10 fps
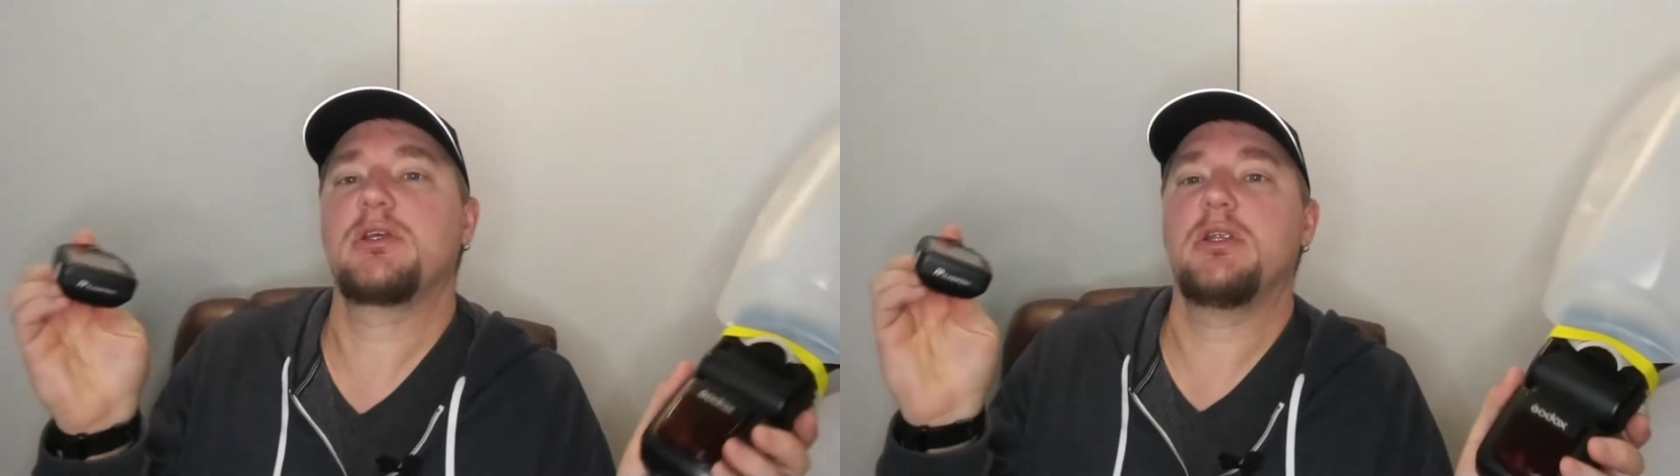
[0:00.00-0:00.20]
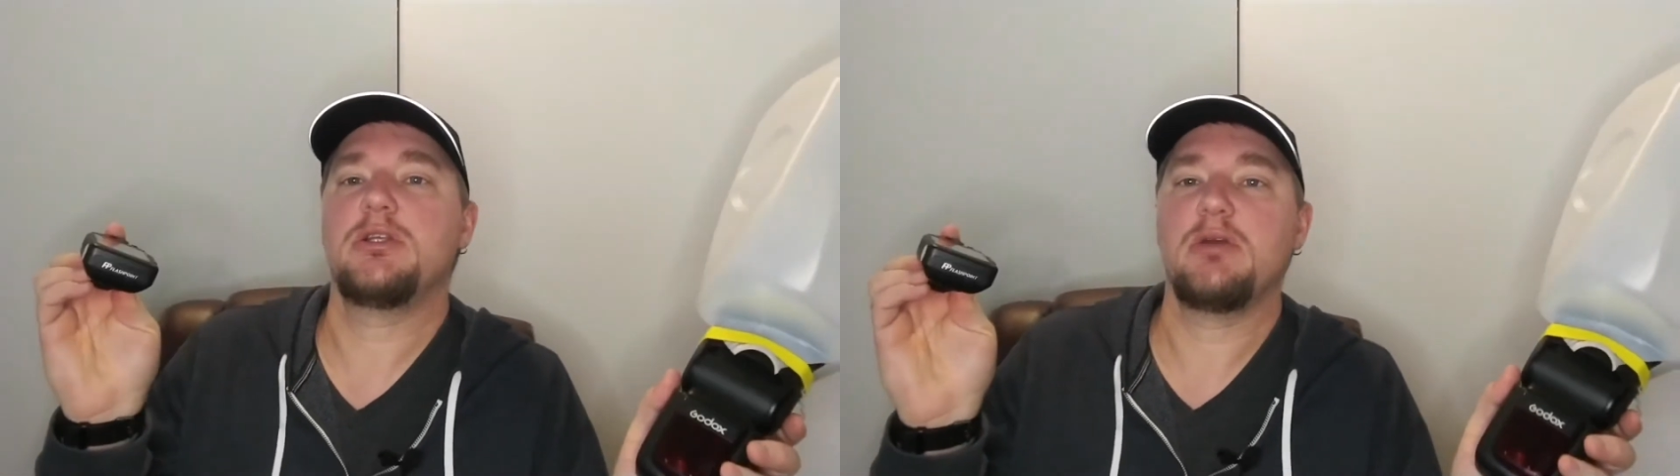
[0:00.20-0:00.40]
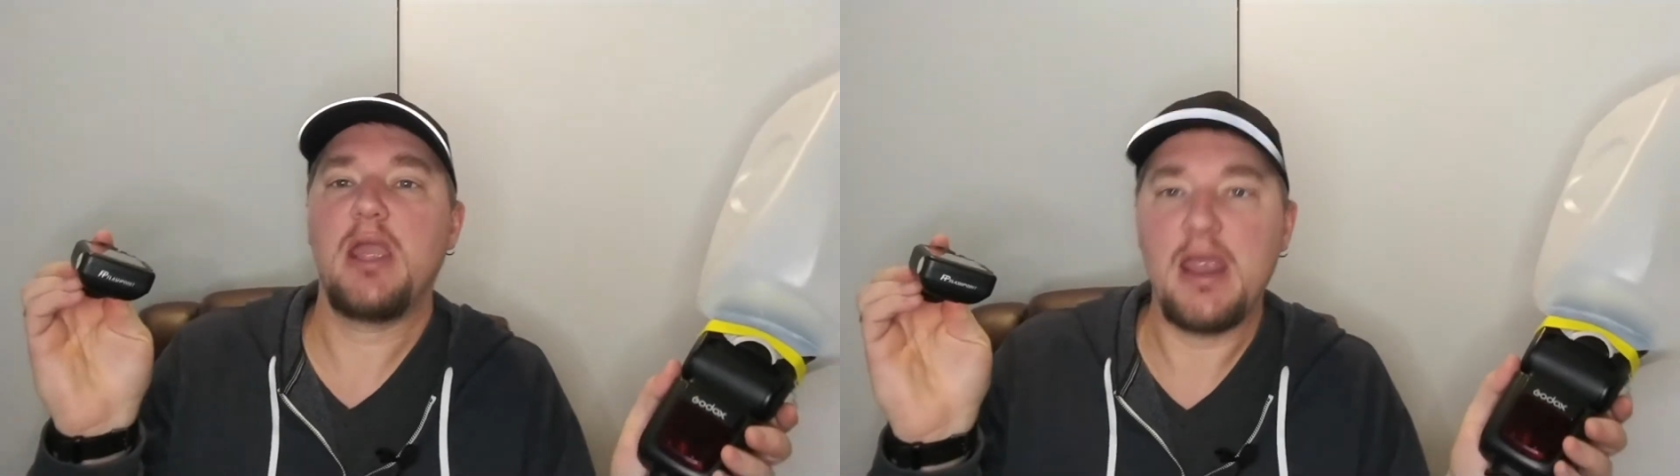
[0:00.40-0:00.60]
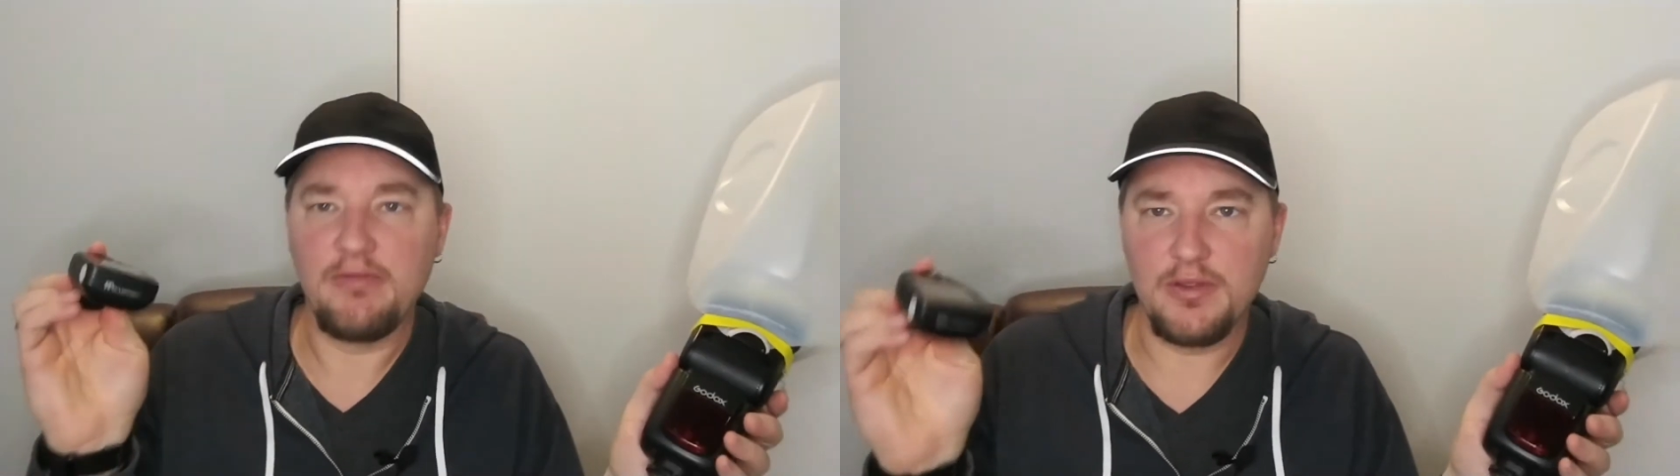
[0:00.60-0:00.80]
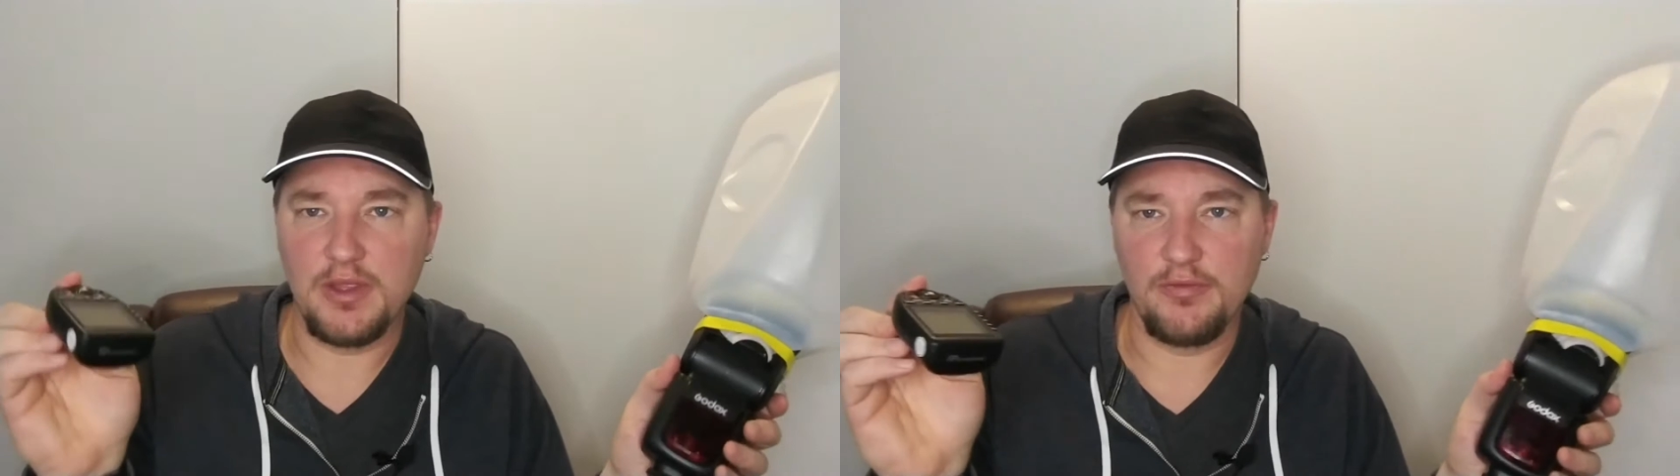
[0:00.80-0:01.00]
going to do
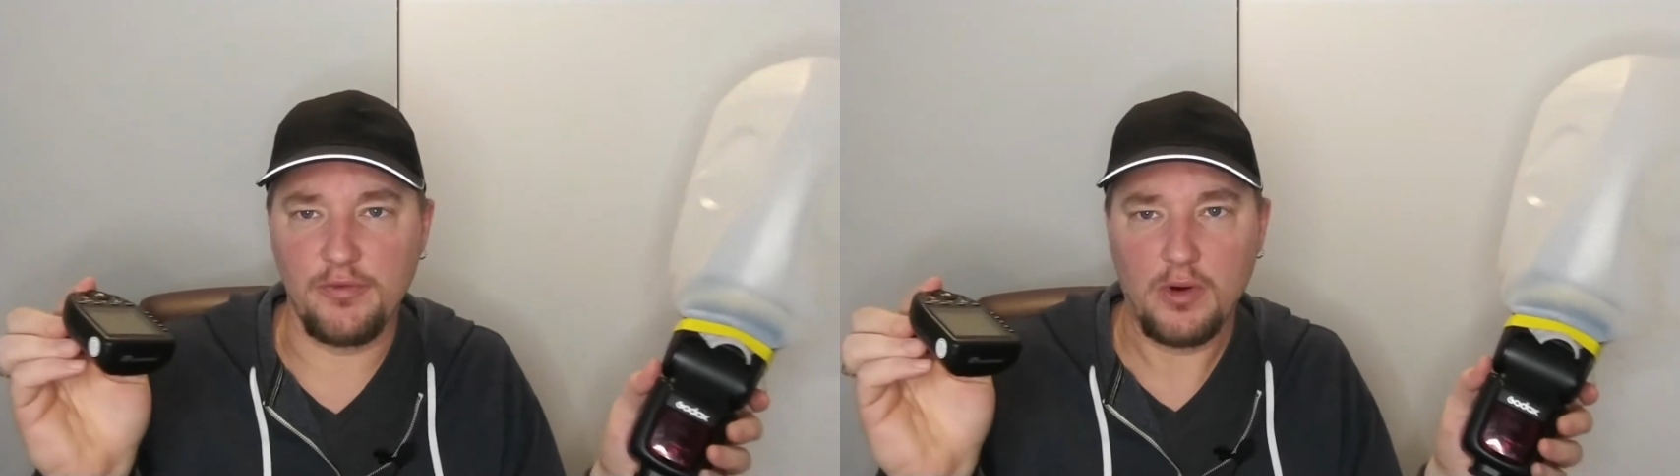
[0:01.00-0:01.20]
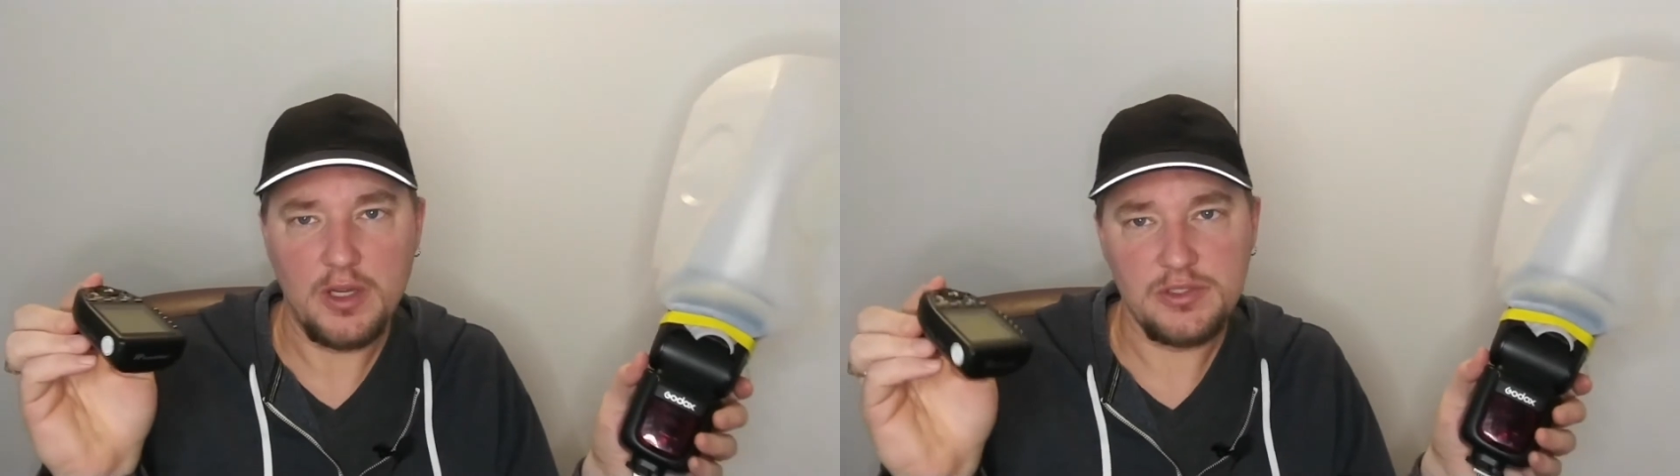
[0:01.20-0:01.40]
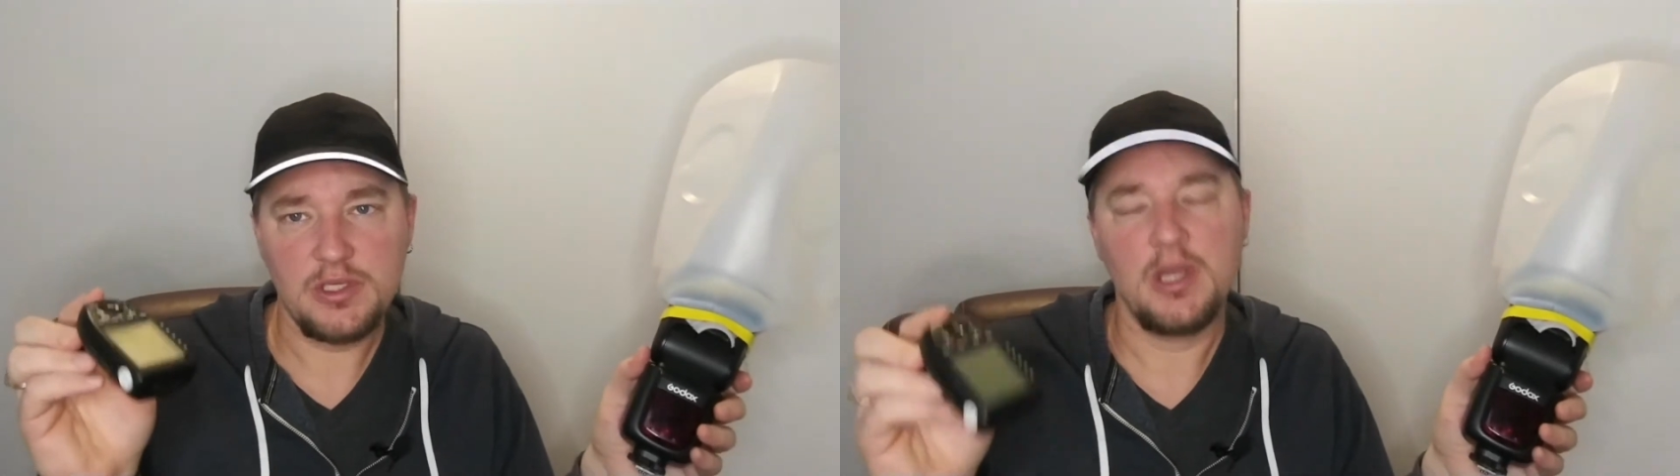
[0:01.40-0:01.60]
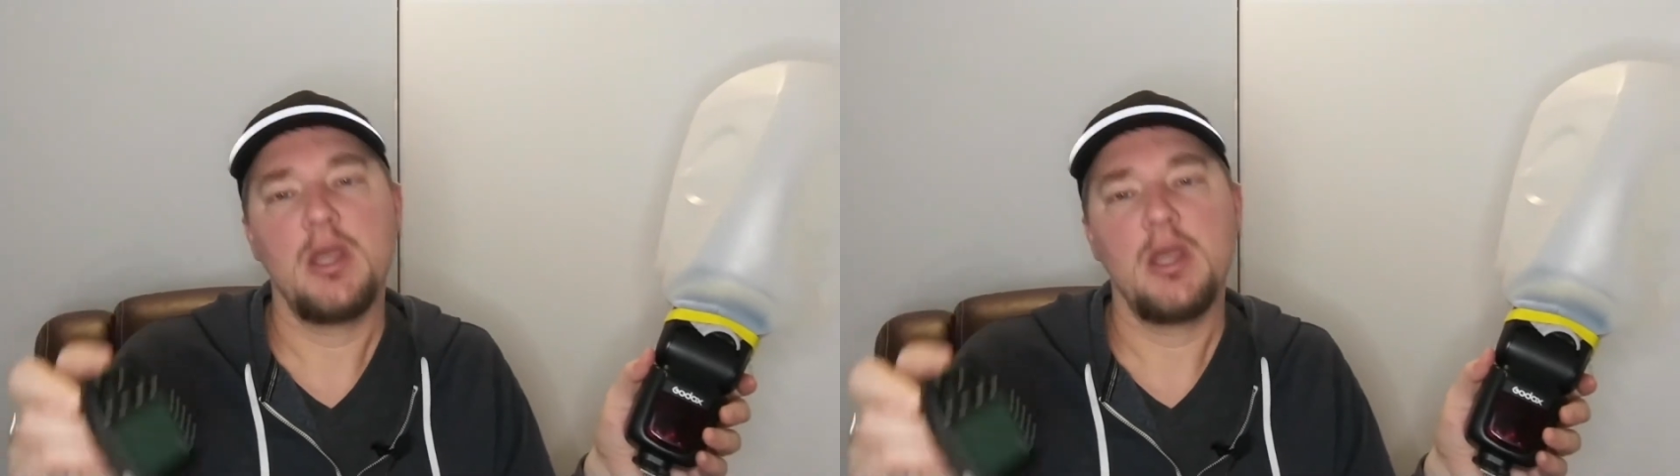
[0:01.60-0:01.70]
everything for us.